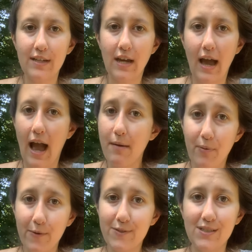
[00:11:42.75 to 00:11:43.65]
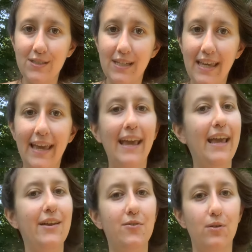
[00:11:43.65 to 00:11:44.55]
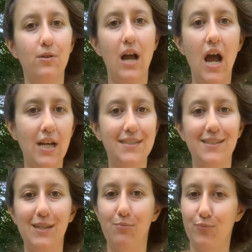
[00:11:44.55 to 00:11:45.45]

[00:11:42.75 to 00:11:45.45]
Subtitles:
I personally can't handle constantly